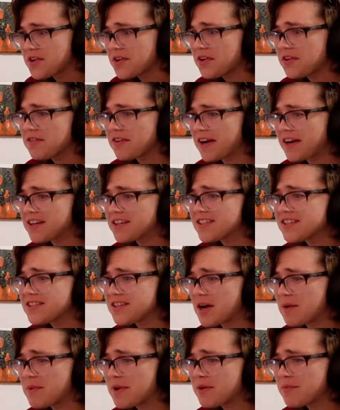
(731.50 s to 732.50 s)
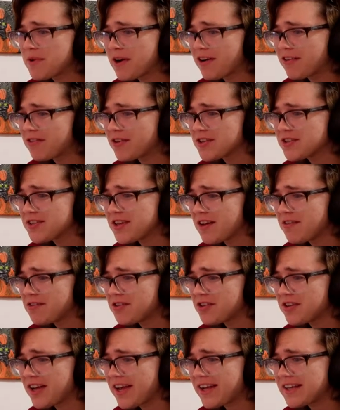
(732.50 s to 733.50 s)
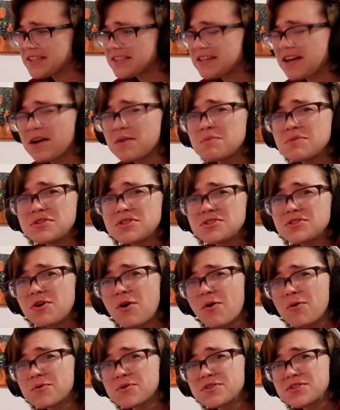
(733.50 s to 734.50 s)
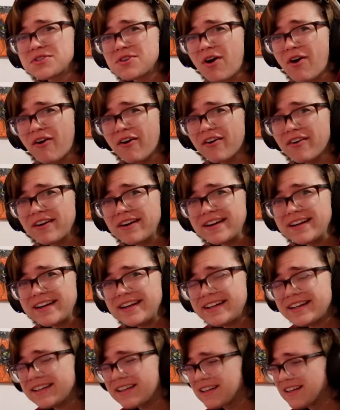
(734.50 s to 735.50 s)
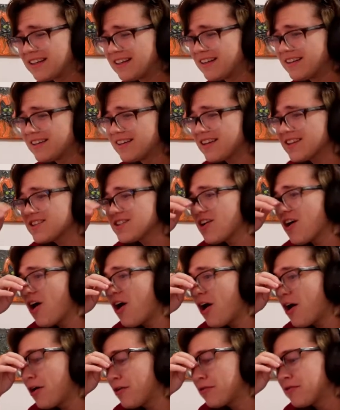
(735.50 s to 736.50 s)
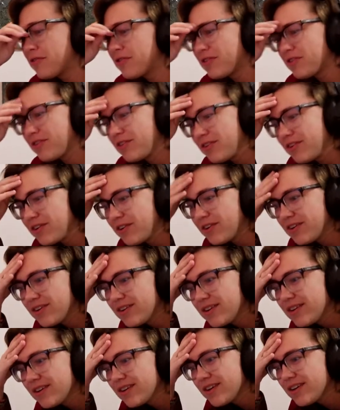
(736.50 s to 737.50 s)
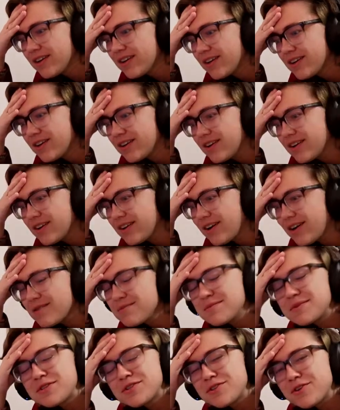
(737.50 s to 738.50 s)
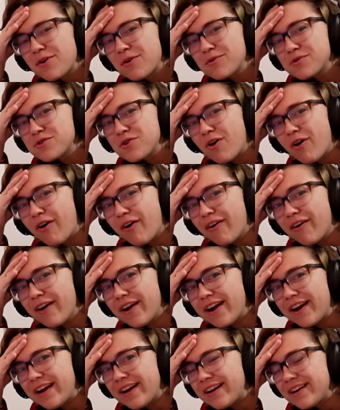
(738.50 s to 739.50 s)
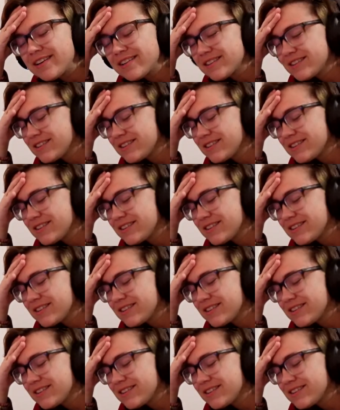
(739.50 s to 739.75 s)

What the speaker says: You've had a stomach bug for several days? I'm so sorry. That's awful. I'm so sorry.